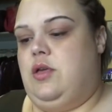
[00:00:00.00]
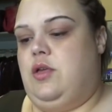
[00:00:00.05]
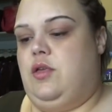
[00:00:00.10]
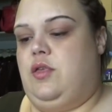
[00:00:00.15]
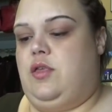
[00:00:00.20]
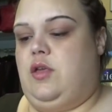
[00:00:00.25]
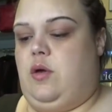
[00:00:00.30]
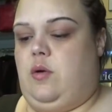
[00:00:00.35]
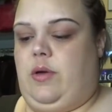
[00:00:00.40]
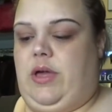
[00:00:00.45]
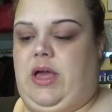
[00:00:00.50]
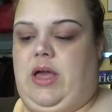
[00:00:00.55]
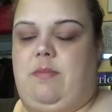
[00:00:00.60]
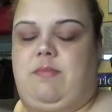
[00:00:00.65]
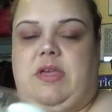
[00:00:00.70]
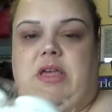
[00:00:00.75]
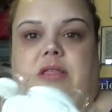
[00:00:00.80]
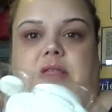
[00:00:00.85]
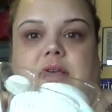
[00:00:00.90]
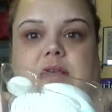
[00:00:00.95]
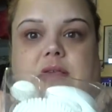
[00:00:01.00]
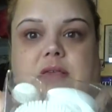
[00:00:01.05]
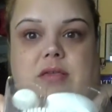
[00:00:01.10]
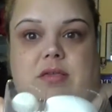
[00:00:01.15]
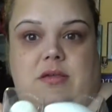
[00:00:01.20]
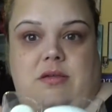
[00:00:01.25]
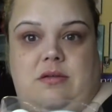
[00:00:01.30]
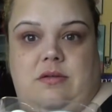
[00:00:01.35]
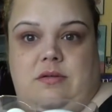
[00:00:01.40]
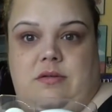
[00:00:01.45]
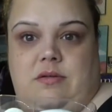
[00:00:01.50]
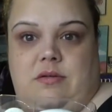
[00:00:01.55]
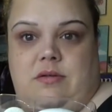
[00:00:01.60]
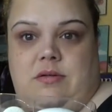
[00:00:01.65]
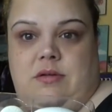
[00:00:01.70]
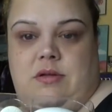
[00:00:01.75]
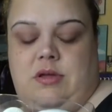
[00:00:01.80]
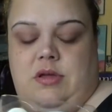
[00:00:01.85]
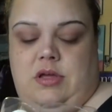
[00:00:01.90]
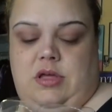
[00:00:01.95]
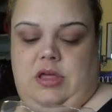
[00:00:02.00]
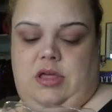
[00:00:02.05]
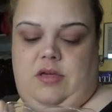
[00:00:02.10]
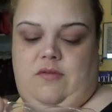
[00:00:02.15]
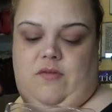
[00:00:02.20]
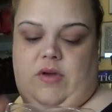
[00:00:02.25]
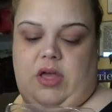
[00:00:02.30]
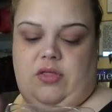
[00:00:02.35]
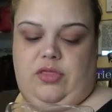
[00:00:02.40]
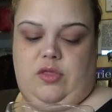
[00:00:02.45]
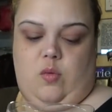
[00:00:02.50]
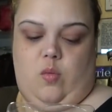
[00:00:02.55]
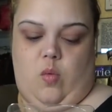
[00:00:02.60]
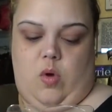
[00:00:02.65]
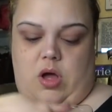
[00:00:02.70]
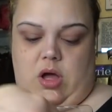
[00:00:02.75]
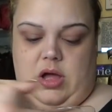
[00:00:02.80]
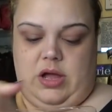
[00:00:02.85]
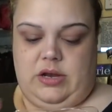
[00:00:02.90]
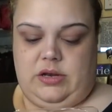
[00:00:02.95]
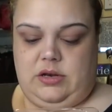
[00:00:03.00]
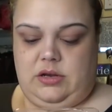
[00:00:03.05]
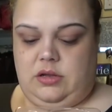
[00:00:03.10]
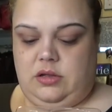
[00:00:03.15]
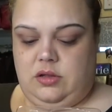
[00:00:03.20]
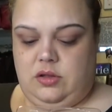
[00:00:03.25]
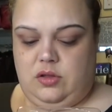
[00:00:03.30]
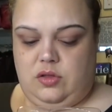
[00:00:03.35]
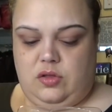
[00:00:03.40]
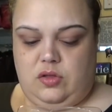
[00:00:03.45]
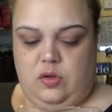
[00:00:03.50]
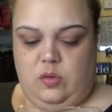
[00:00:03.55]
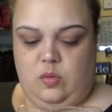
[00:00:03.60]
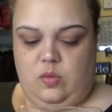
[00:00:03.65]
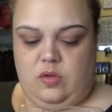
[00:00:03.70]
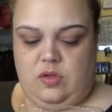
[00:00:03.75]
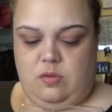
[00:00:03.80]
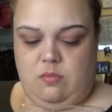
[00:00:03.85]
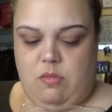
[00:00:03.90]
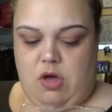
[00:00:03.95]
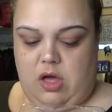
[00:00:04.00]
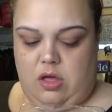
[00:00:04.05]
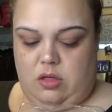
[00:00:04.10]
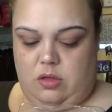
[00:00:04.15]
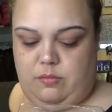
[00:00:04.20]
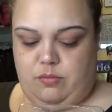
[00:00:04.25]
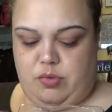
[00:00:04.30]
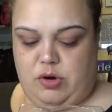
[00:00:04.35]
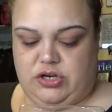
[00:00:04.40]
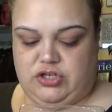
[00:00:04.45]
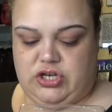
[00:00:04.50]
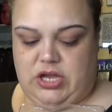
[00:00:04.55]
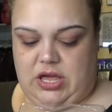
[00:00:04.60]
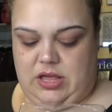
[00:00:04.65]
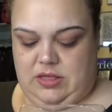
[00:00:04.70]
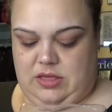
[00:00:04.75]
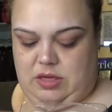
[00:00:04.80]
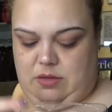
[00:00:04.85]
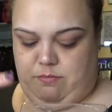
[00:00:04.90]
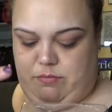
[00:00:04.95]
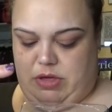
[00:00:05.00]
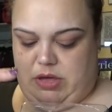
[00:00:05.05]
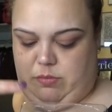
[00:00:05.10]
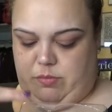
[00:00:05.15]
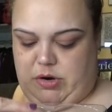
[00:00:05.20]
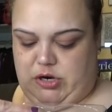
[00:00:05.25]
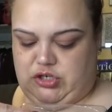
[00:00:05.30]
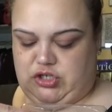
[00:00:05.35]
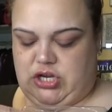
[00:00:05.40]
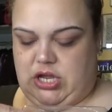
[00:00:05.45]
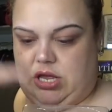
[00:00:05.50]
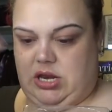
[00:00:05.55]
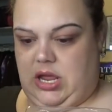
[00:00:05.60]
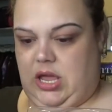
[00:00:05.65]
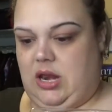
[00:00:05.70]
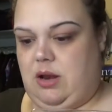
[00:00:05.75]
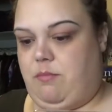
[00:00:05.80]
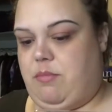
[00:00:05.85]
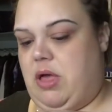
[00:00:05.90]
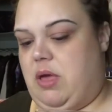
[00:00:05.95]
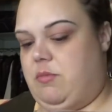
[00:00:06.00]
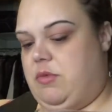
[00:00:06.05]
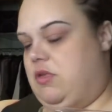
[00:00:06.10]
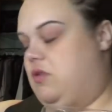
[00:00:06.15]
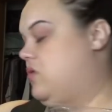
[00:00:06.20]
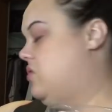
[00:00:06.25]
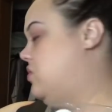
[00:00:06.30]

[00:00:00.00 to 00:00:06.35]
So it comes like this. You've got the wand, two small brush heads, a big brush head, and a pumice